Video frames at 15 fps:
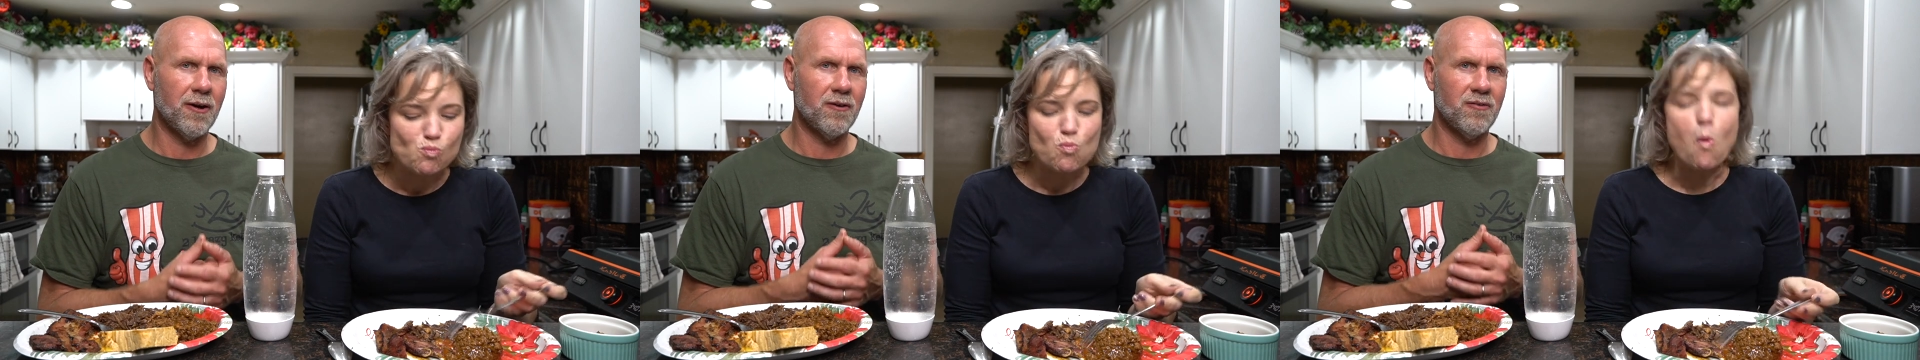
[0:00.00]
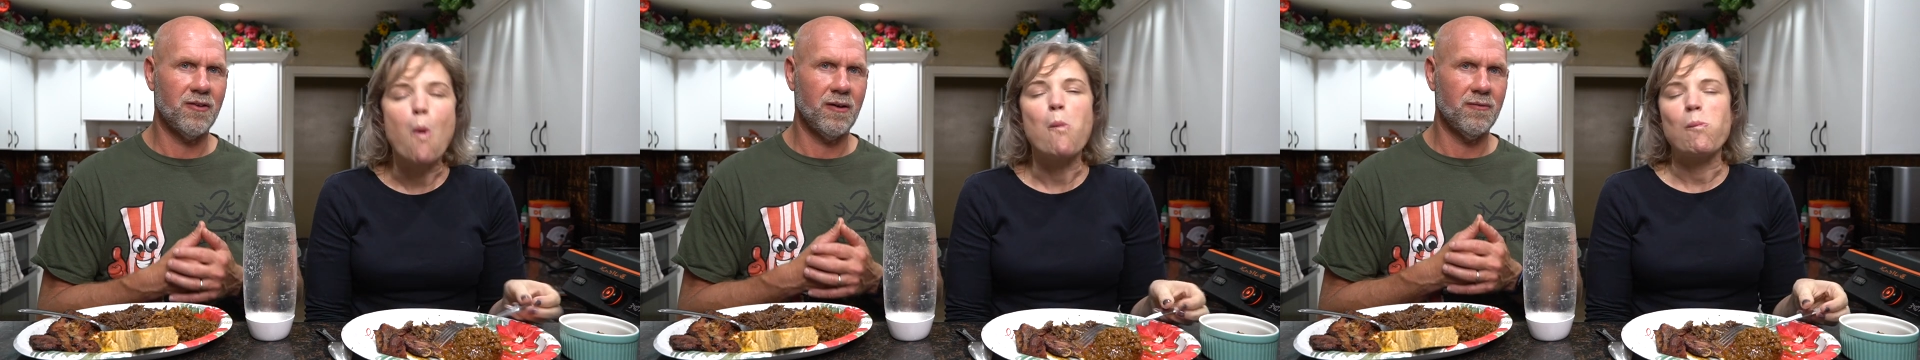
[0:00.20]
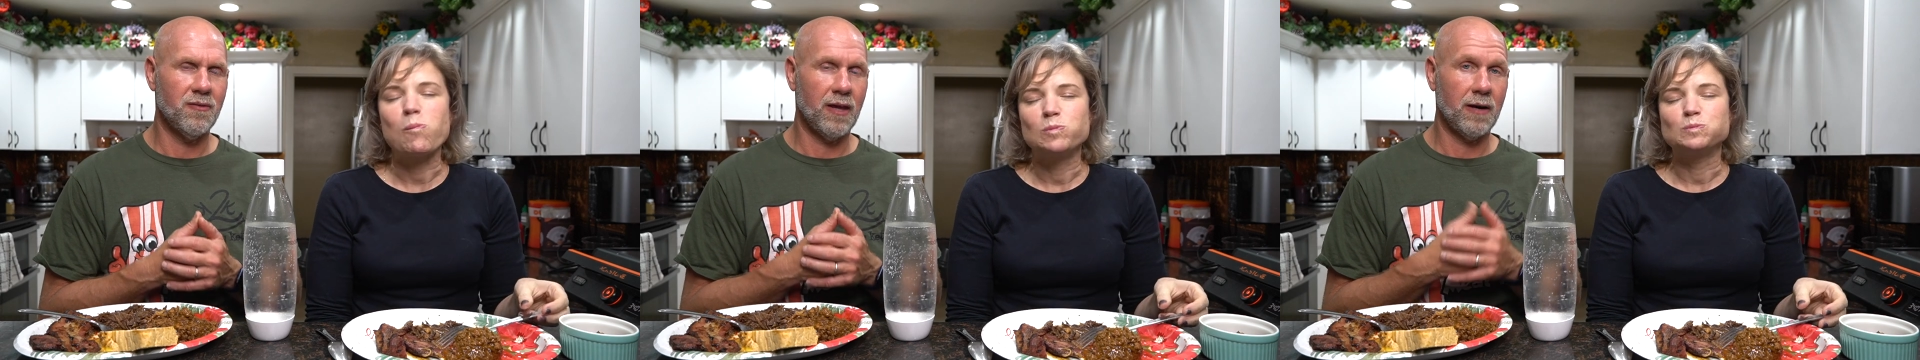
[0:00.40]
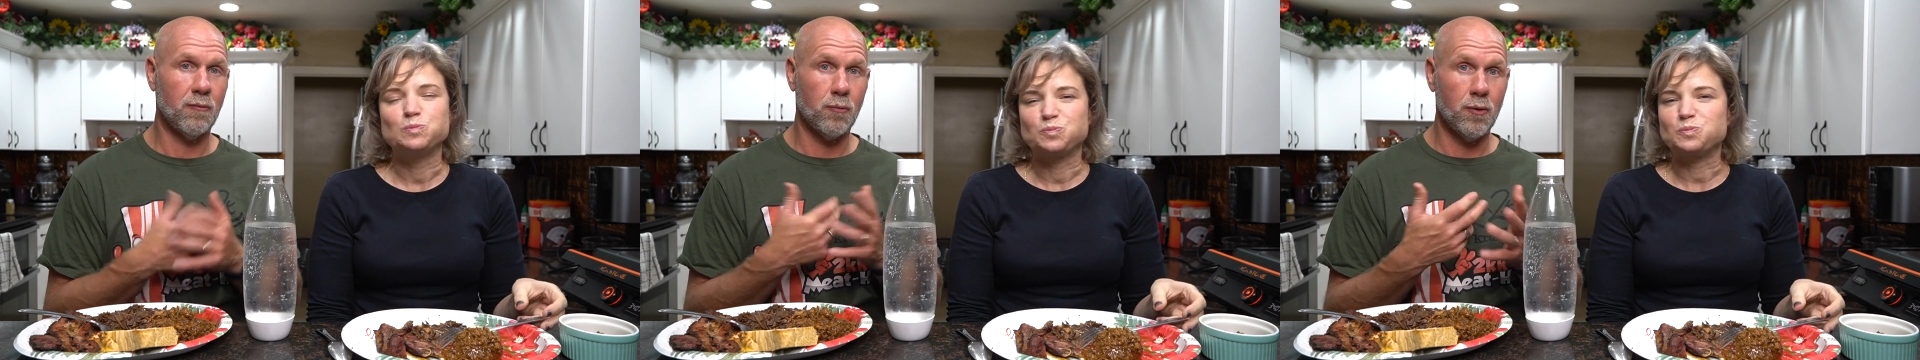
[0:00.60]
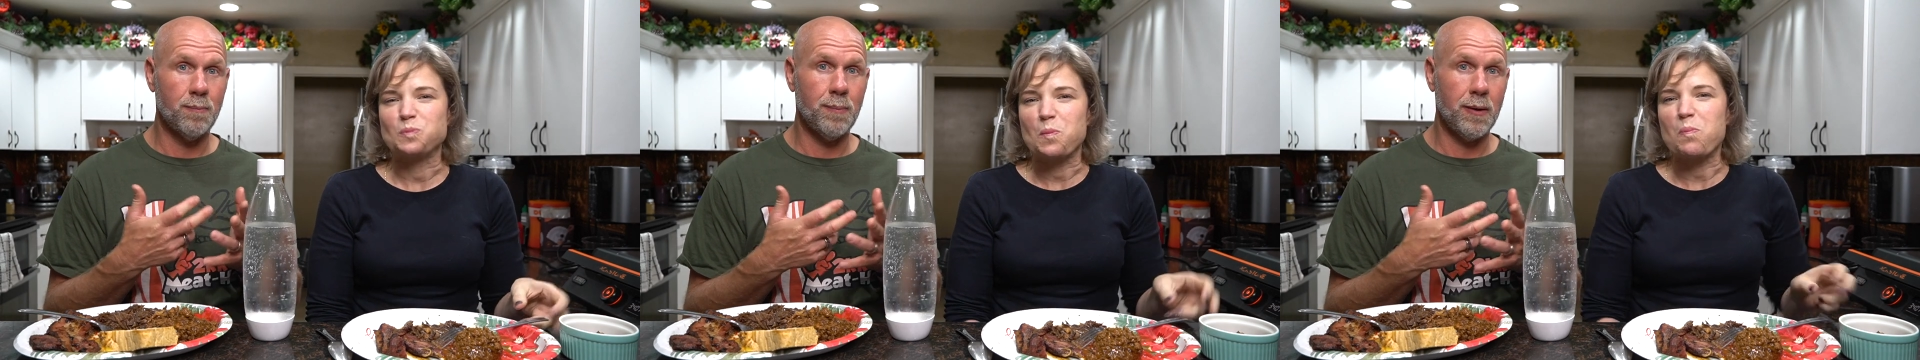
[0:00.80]
Speaker 1: yourselves like
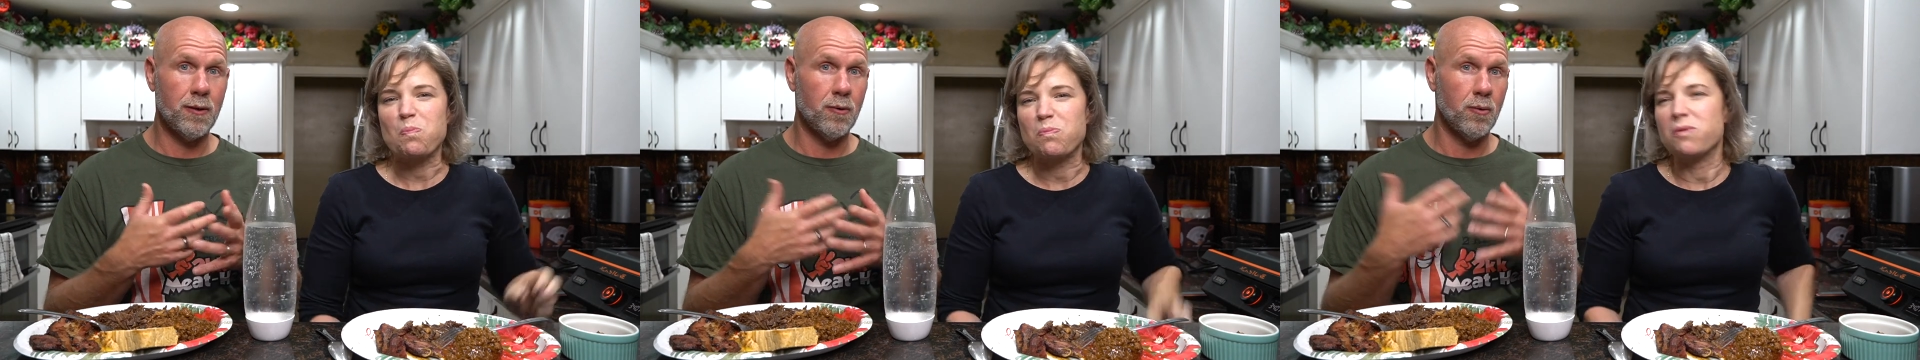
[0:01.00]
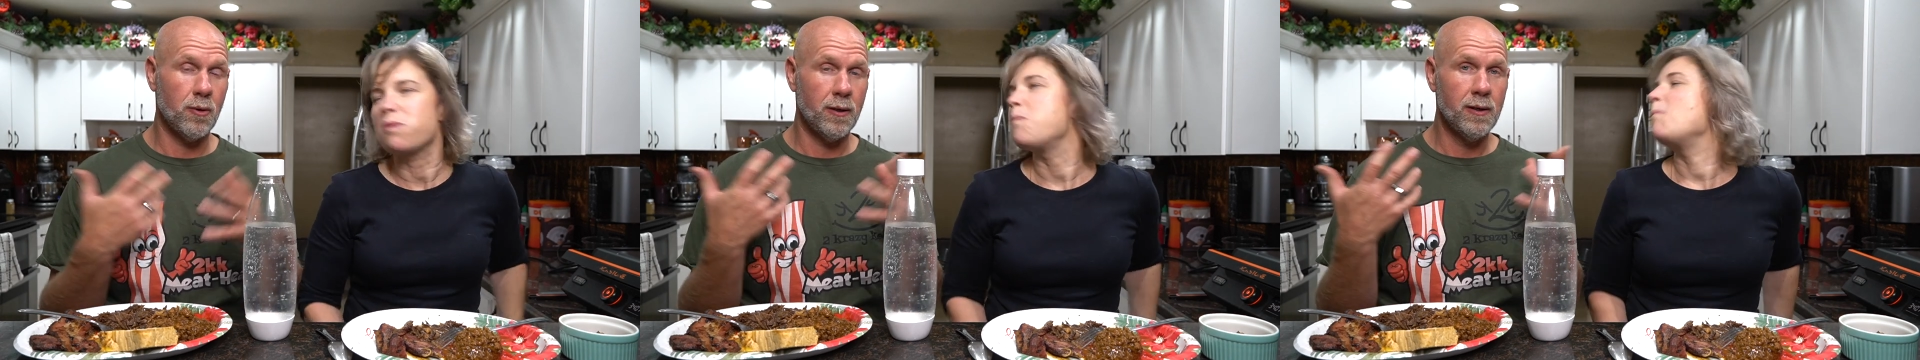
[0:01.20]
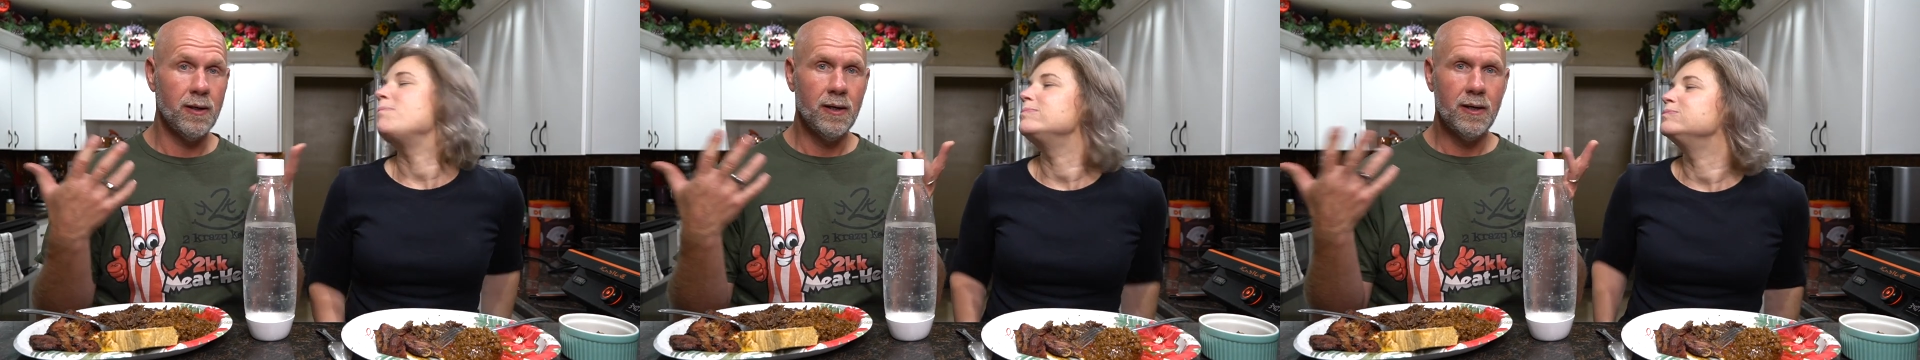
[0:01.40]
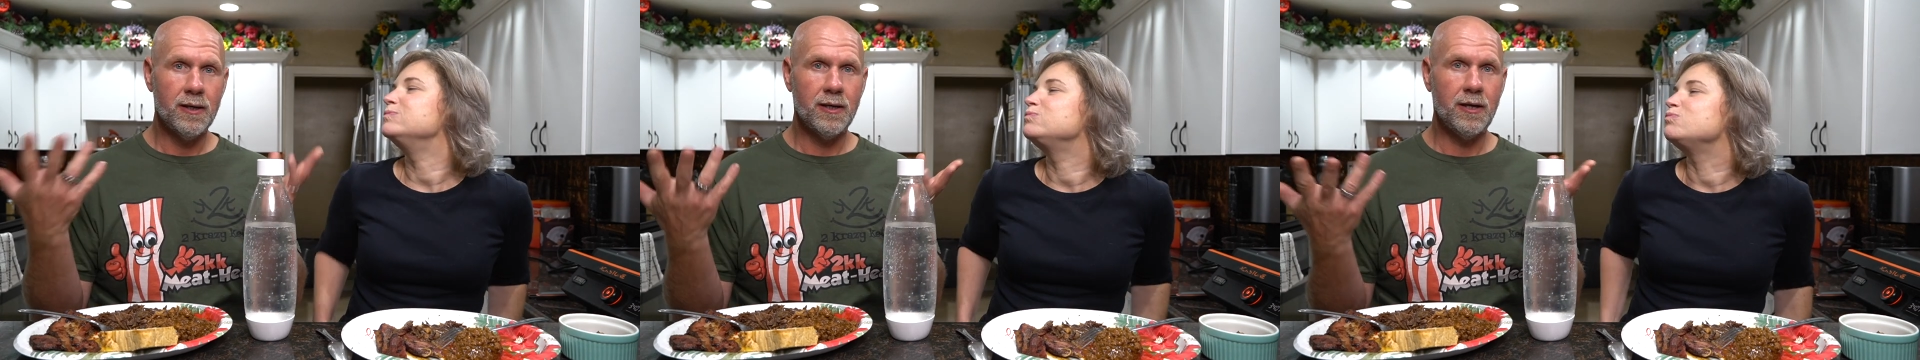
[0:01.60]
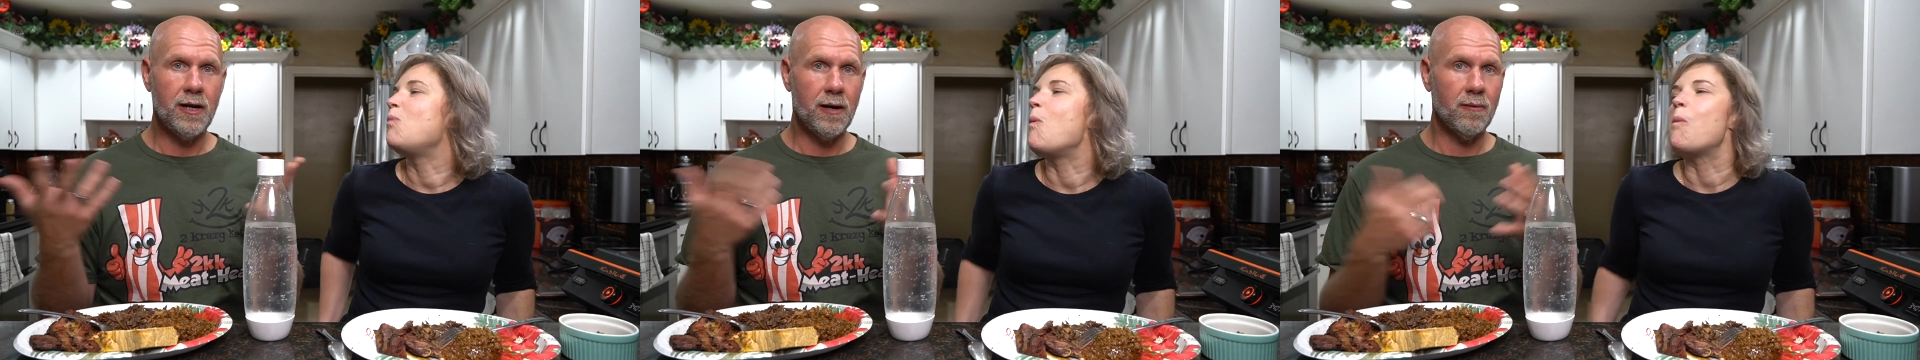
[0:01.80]
root beer or,
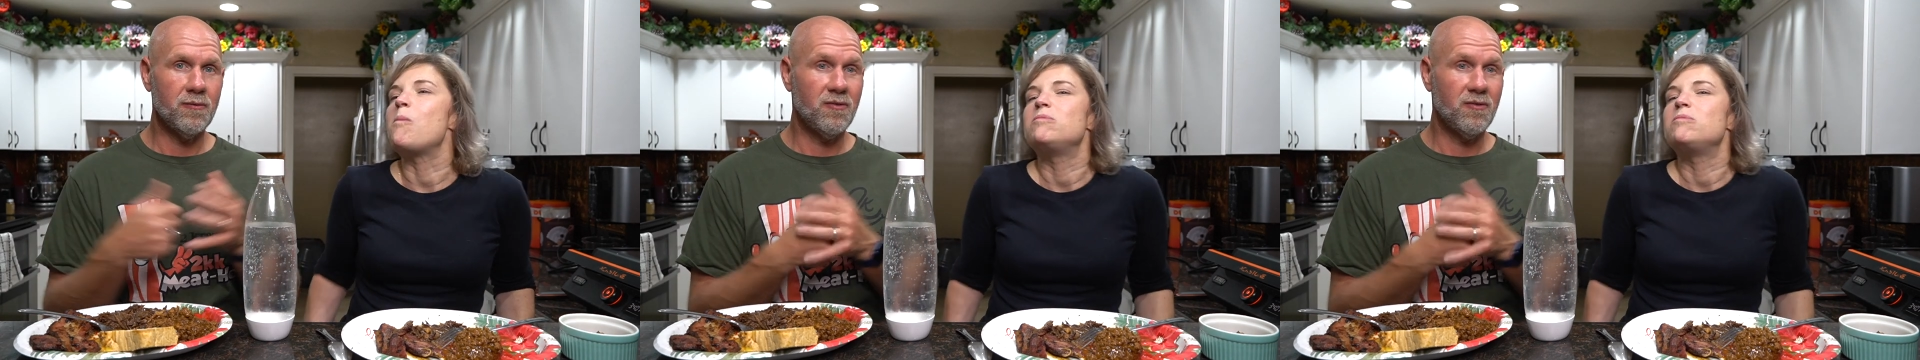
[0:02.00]
you know,